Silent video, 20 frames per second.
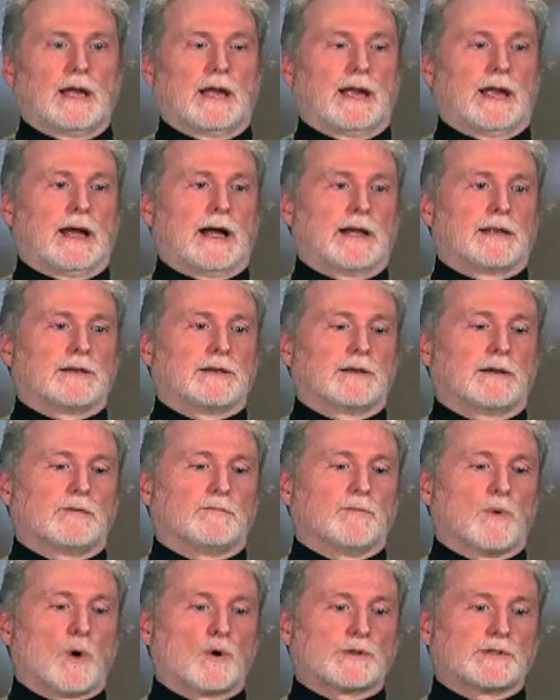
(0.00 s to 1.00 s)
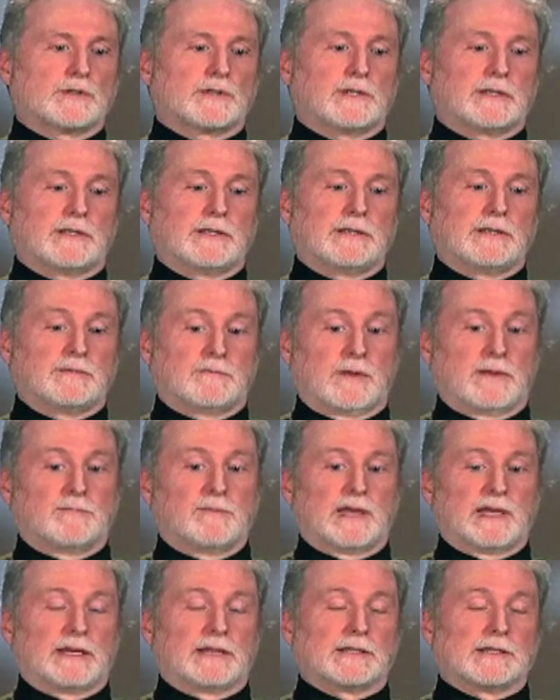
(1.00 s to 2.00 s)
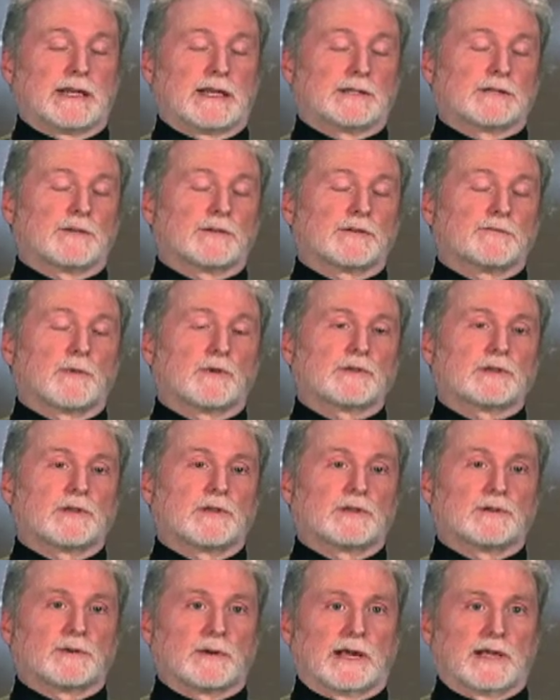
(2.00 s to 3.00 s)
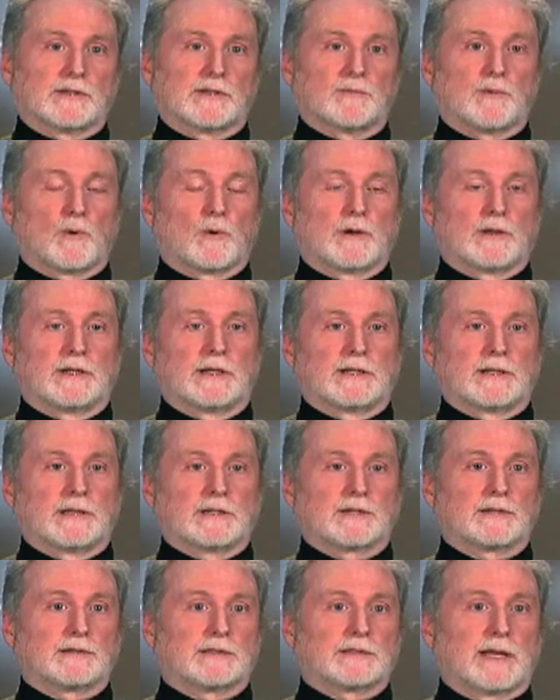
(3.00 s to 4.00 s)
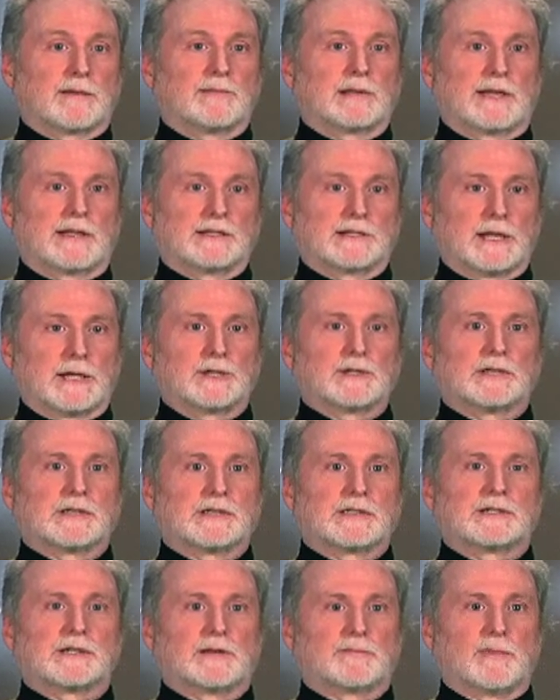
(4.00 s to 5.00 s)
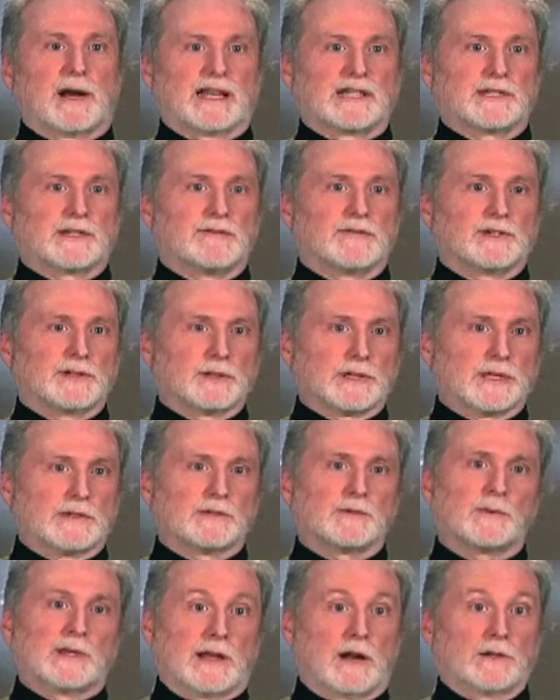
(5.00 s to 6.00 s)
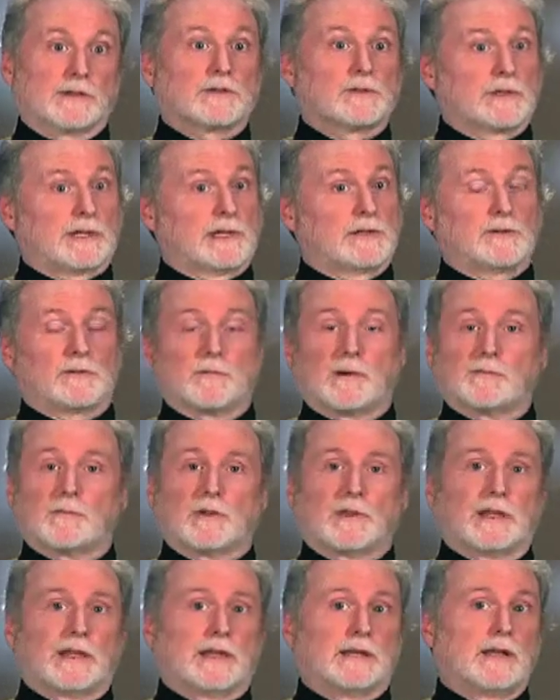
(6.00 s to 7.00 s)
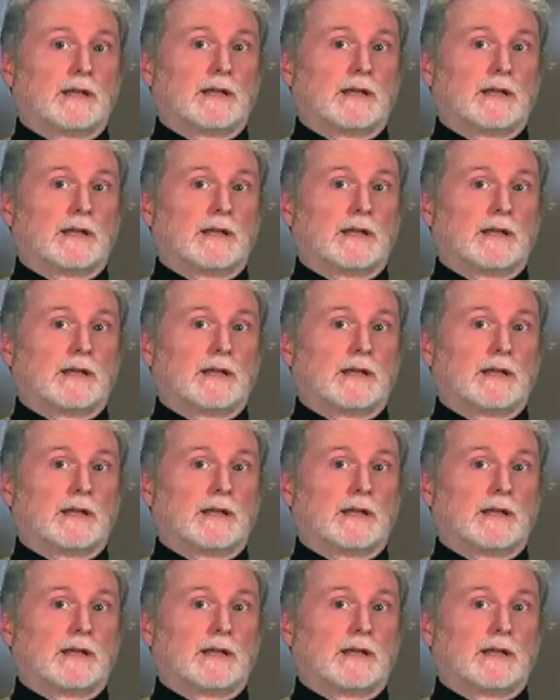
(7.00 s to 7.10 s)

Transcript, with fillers: and most, in, in many disasters, most of the transport and initial stabilization is done by civilians. We also need to remember that,